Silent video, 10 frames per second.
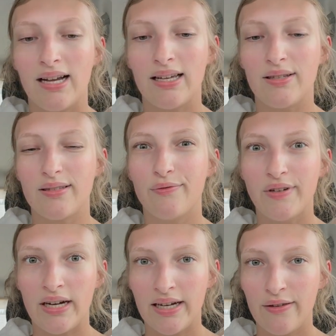It's a
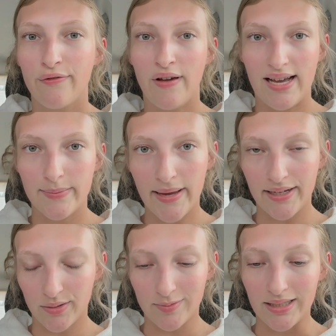very
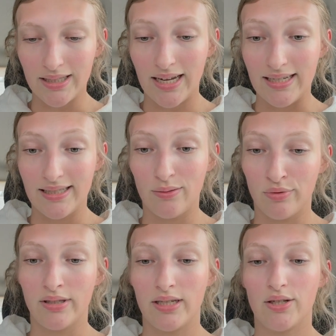fast-paced read, and I did
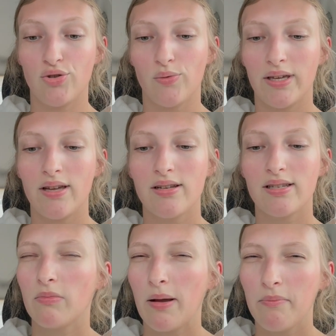really enjoy it.
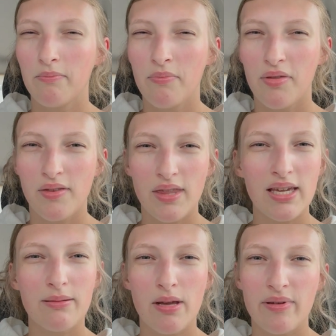I'm
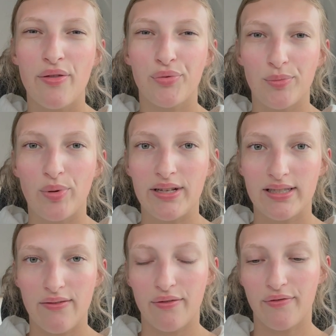thinking maybe a
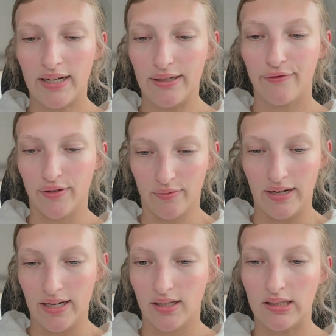3.75 for the
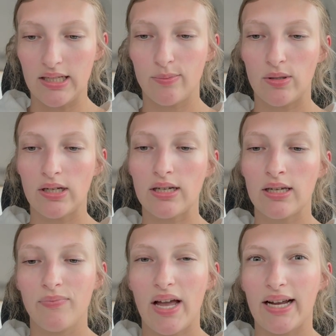rating on this book.
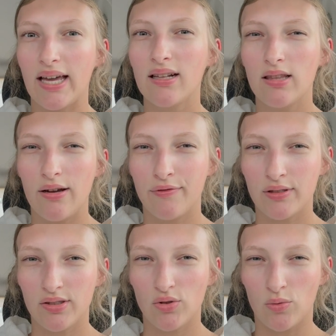I kind of love the
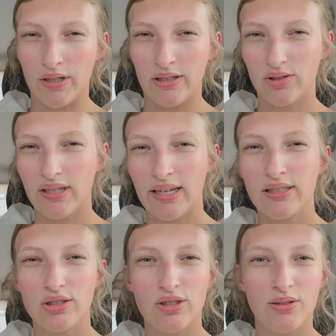story. There's kind
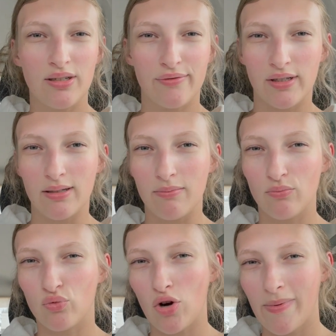of 2 different
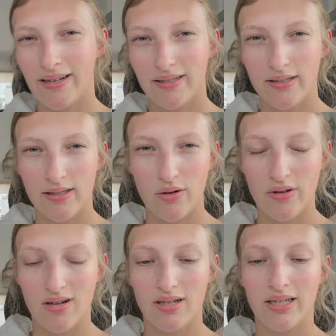romances
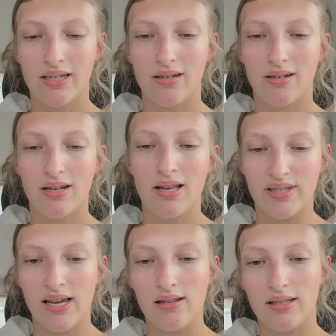going on here. It's
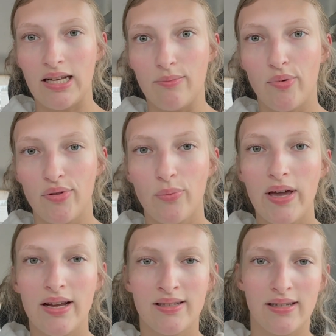kind of leaning both
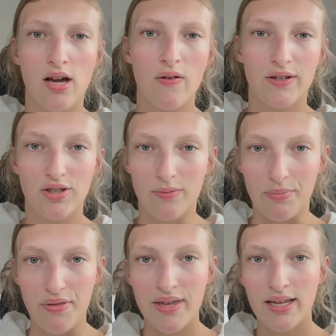ways, like, oh, I shouldn't
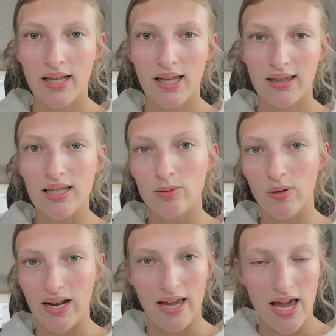be thinking like this, but
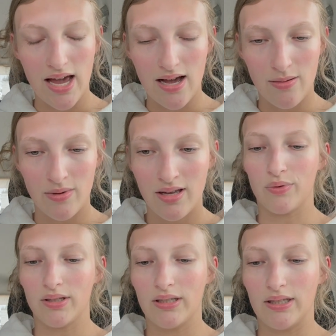I am.
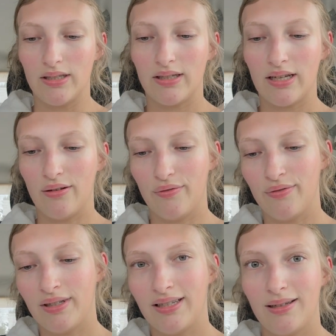Really kind of
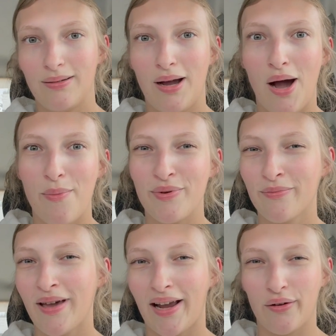hopping
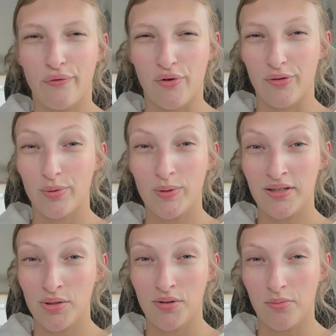back and forth between
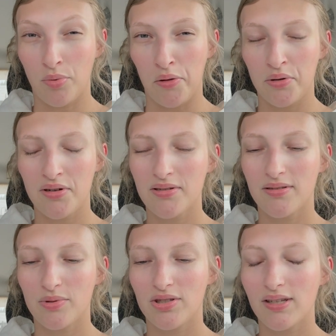2 of the brothers,
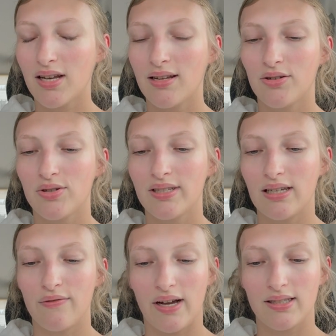which is kind of interesting
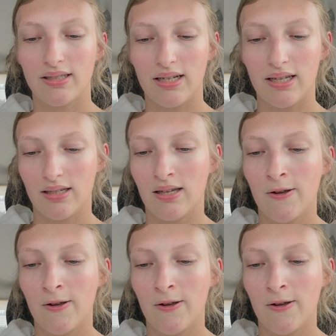and fascinating.